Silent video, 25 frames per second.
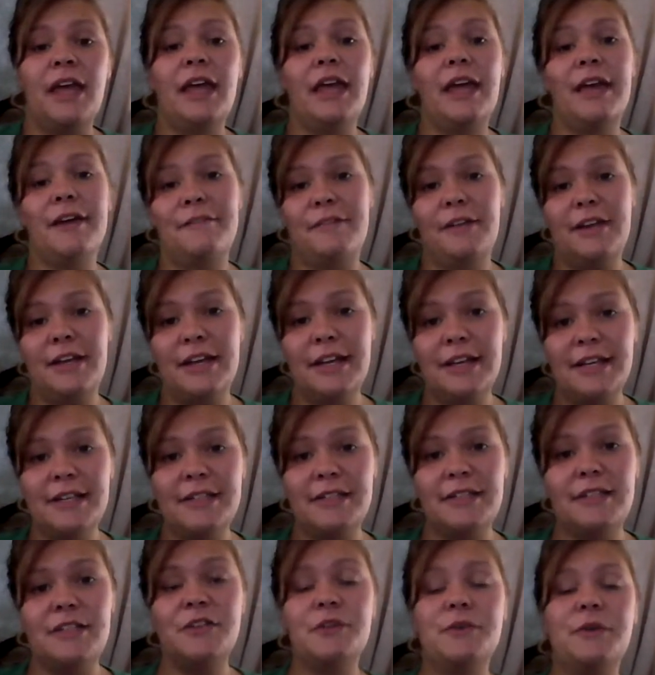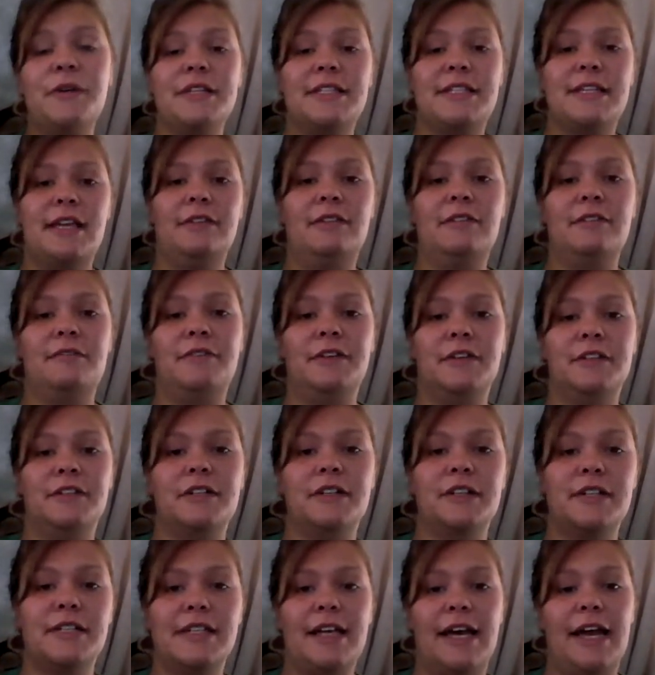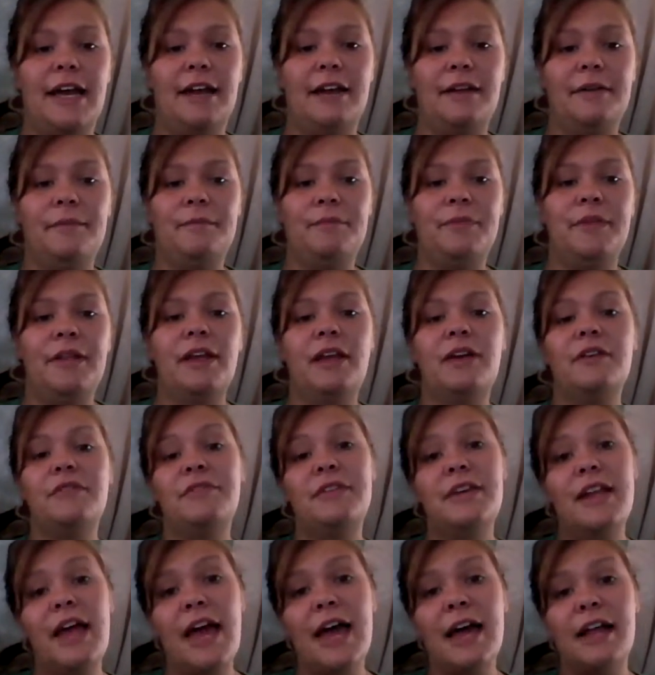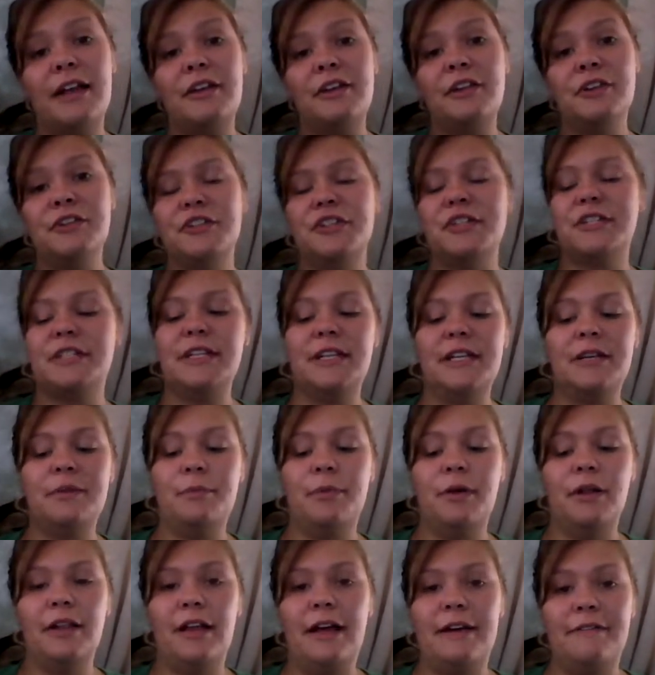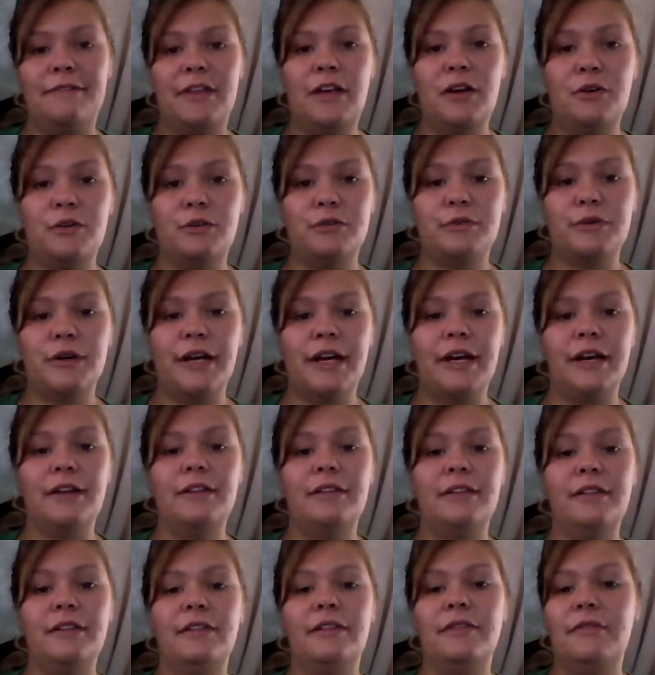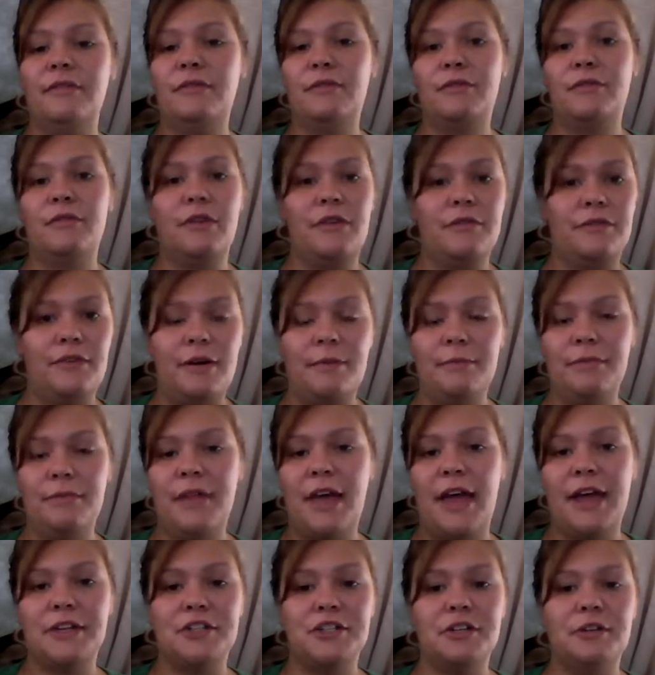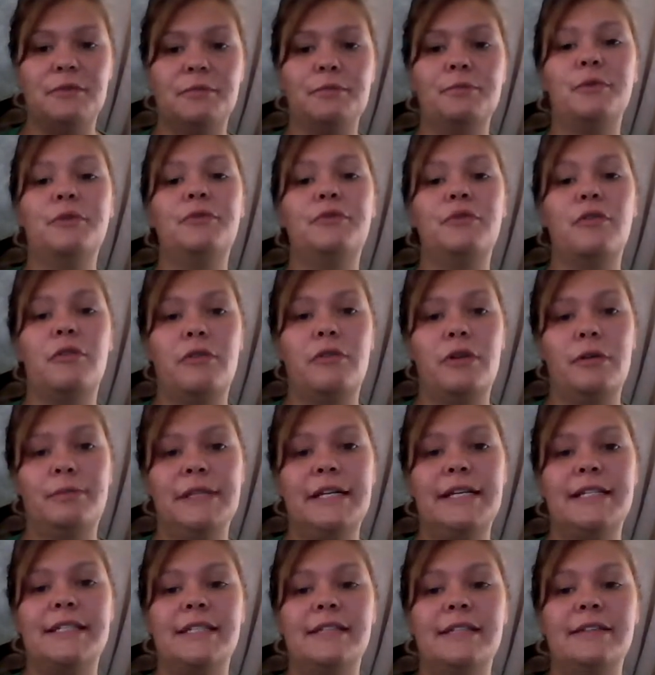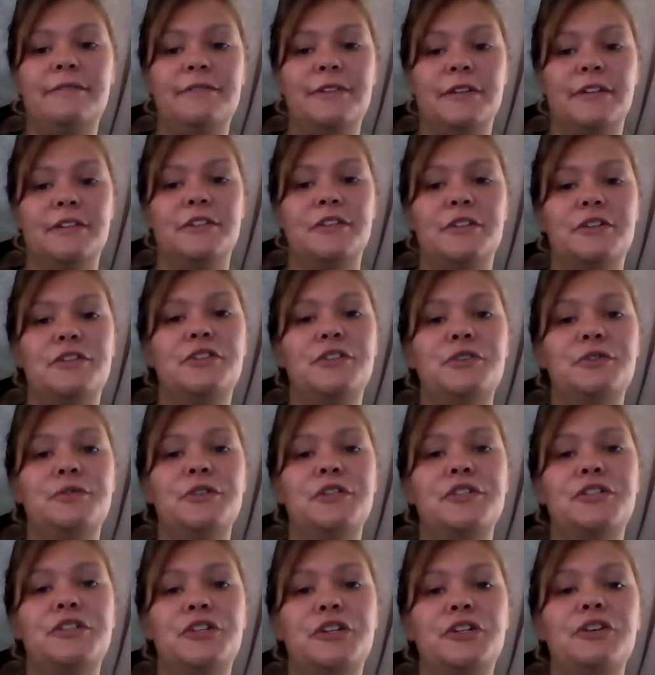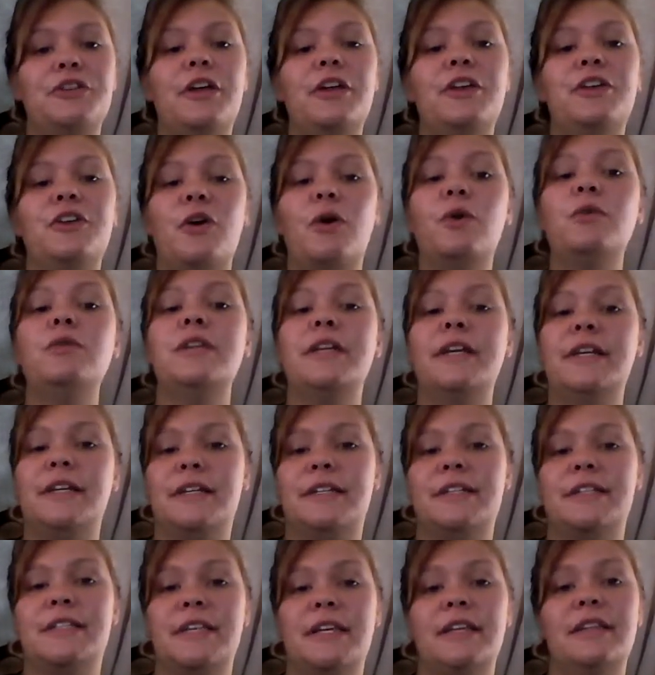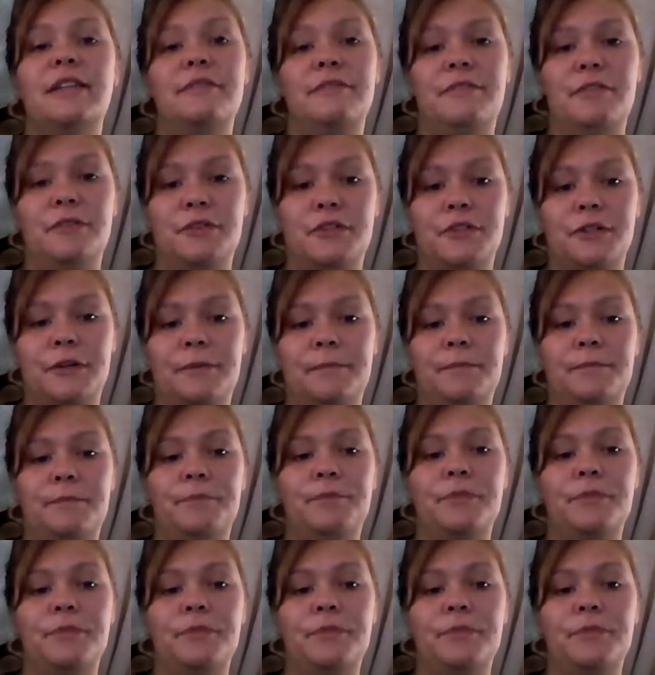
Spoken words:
If it is, you can set the filter aside. If not, you'll just need to pull off that O-ring from the engine before replacing the filter to ensure that no leaks in the future.